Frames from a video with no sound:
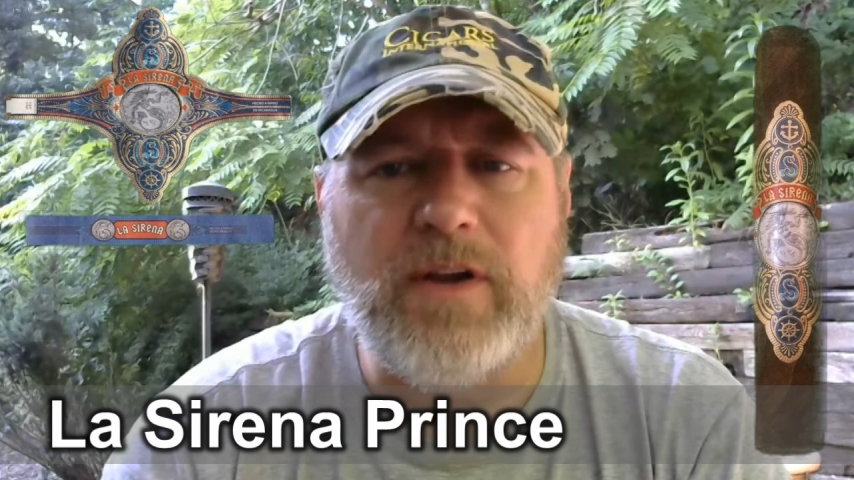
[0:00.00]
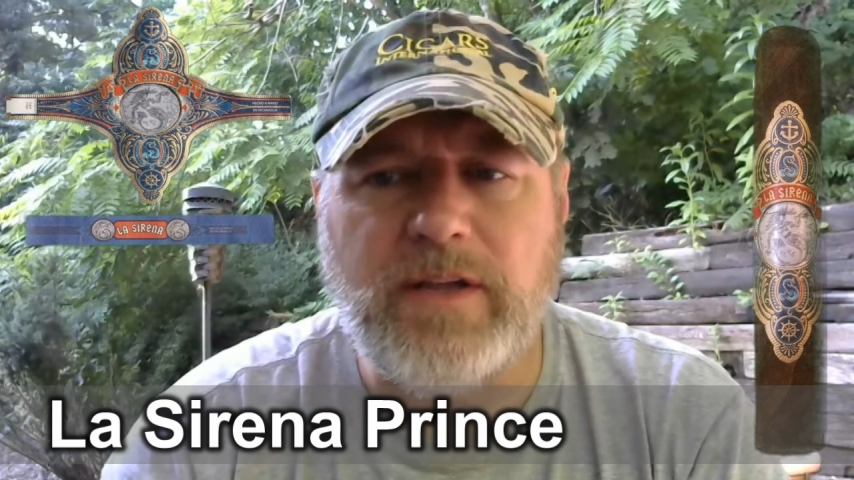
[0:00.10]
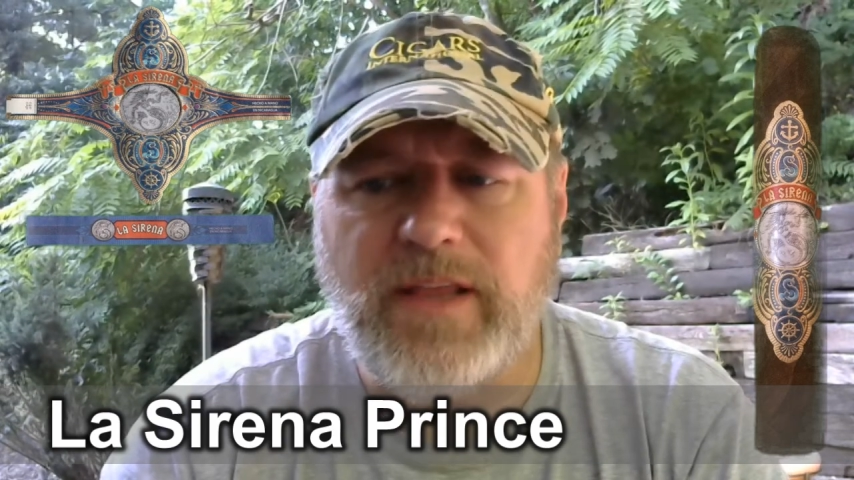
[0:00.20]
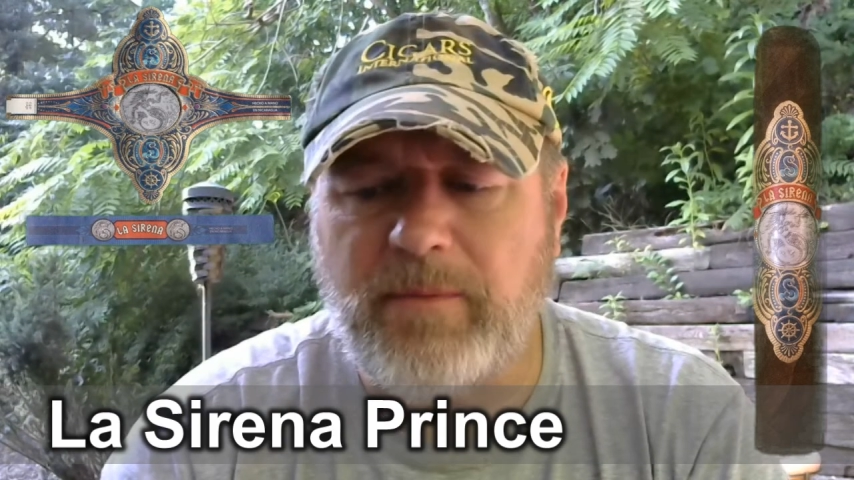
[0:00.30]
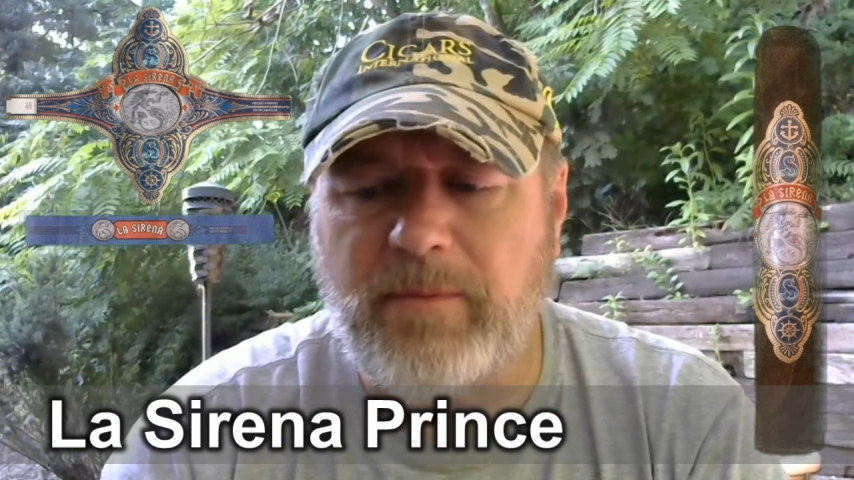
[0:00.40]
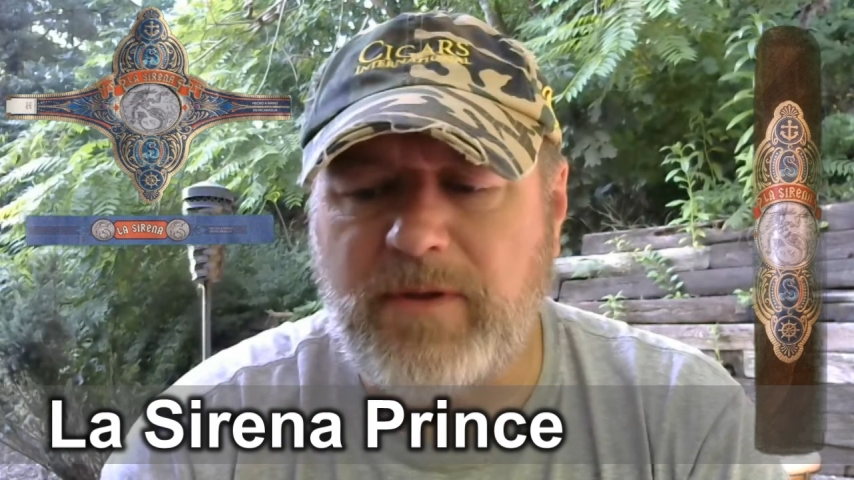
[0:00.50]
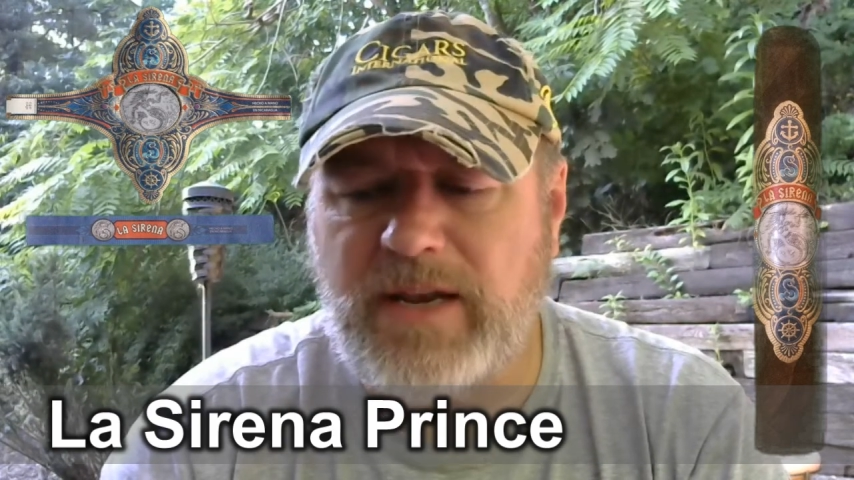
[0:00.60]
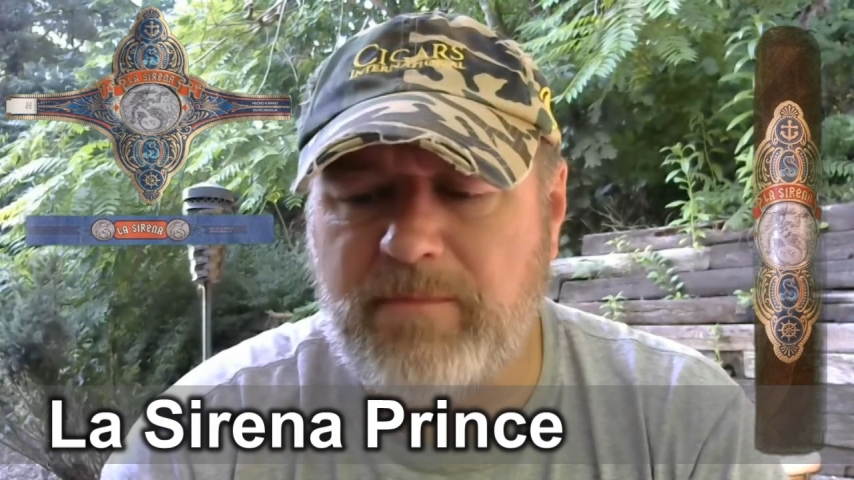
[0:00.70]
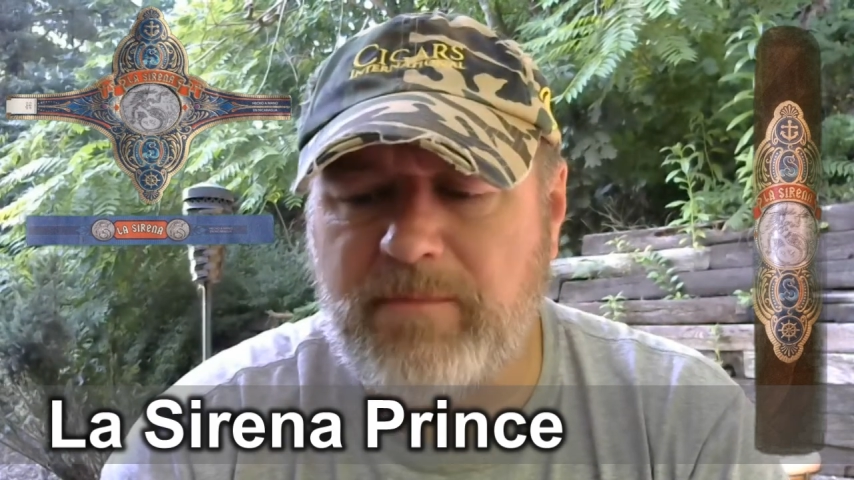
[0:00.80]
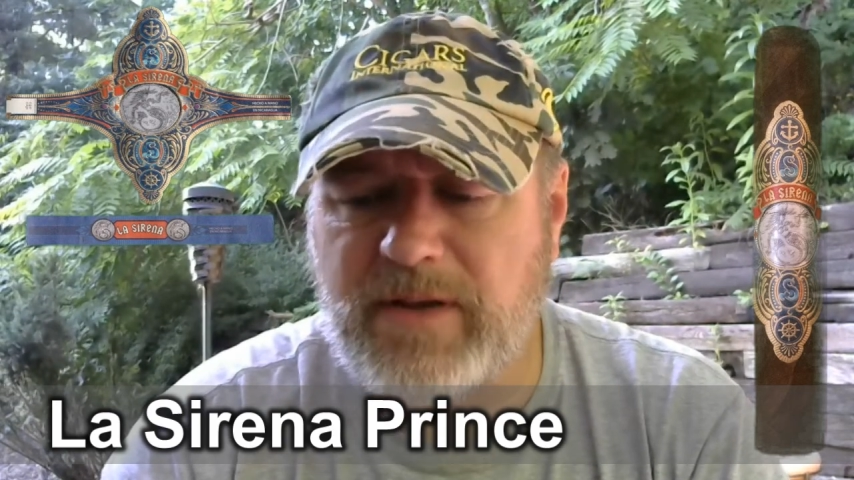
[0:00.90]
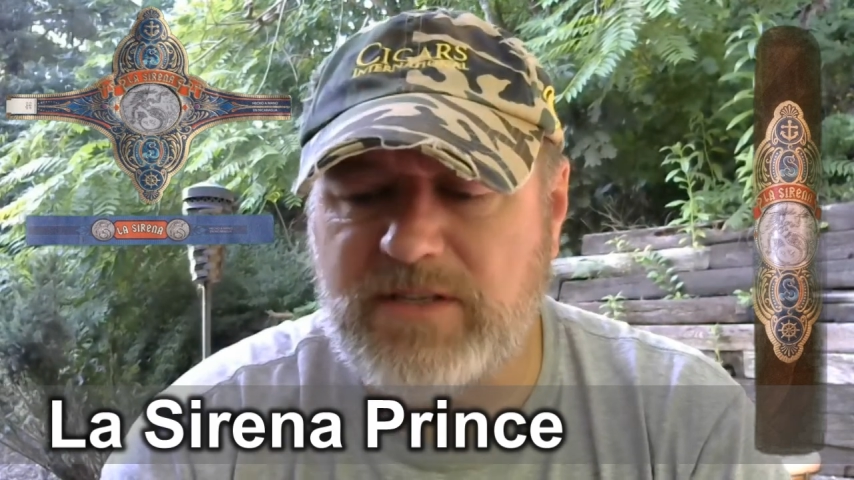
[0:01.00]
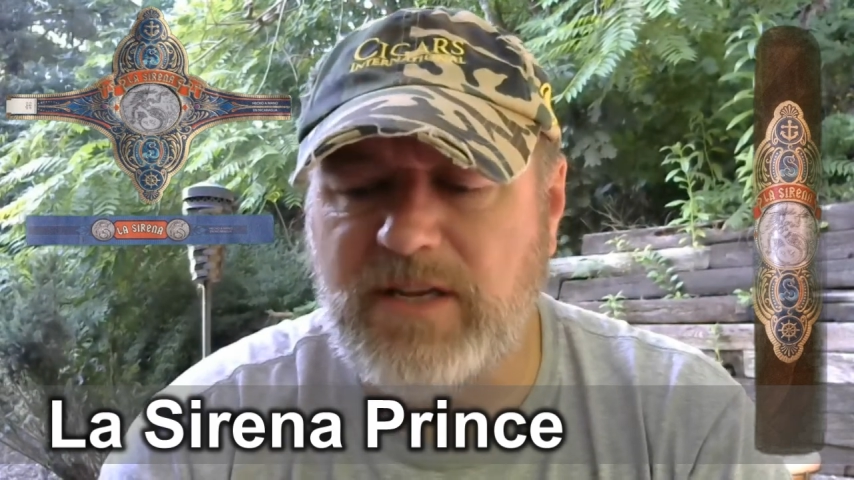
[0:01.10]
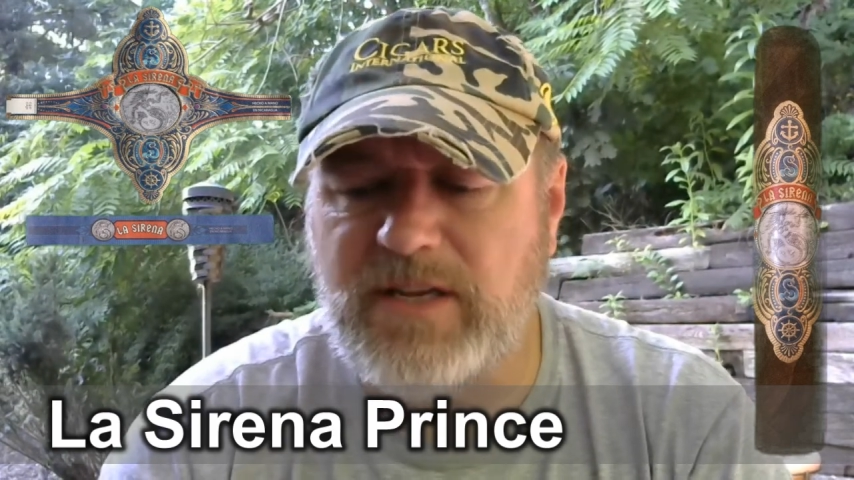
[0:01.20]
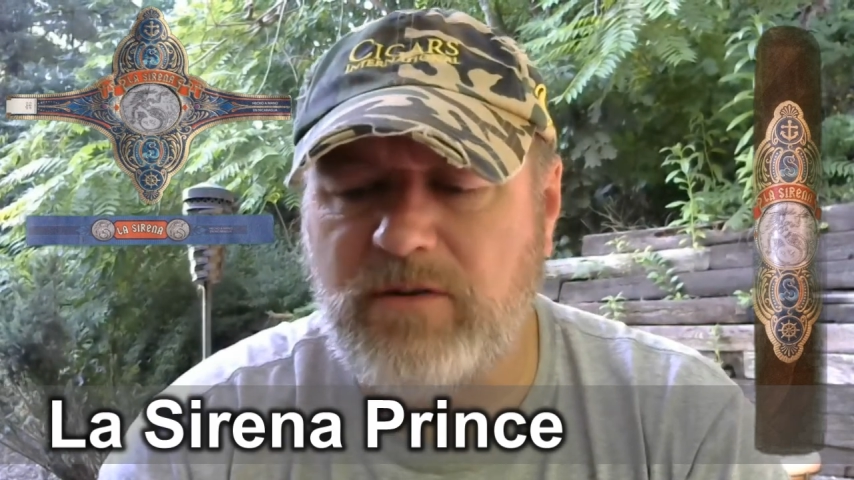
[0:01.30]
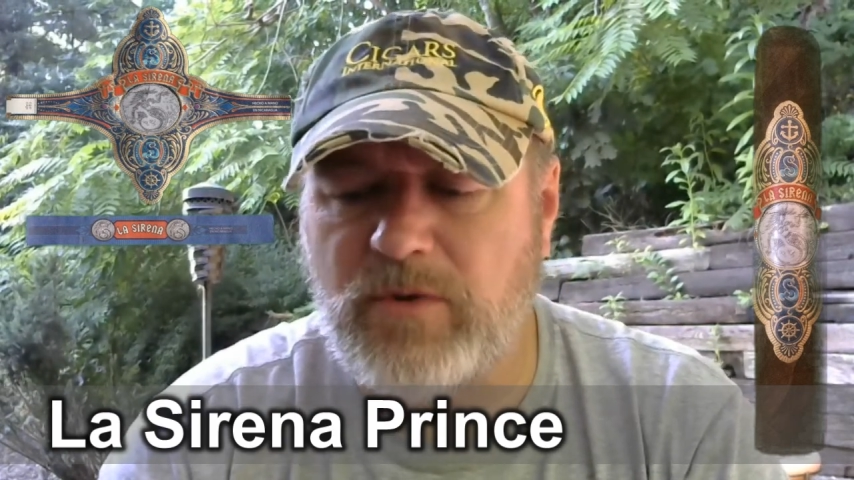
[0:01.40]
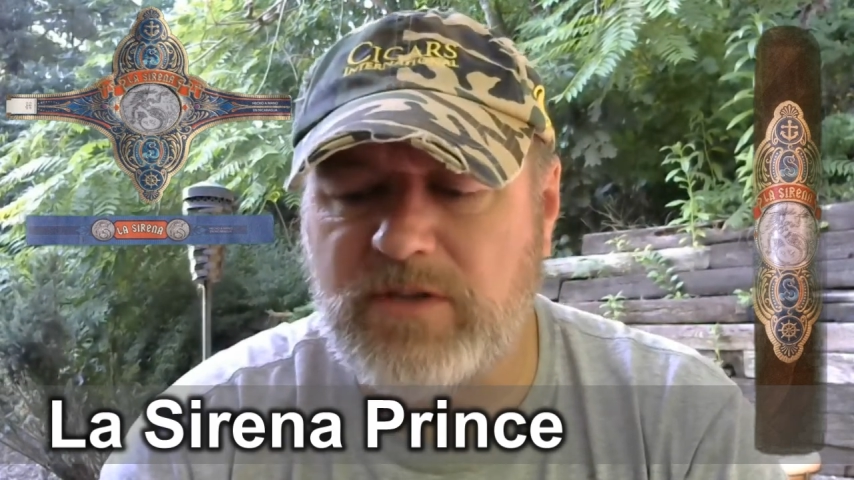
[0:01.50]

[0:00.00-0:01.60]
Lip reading: that I'm getting mixed in with